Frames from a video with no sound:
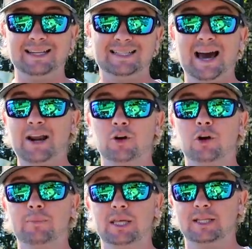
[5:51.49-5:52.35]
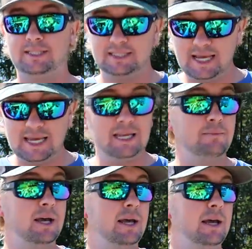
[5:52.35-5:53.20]
It's kind of going to be the
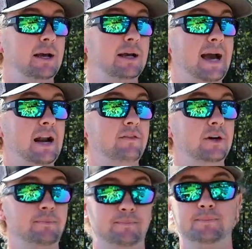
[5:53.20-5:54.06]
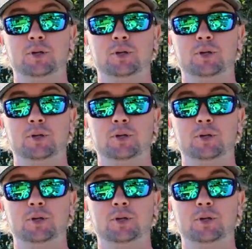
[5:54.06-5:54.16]
same kind of a,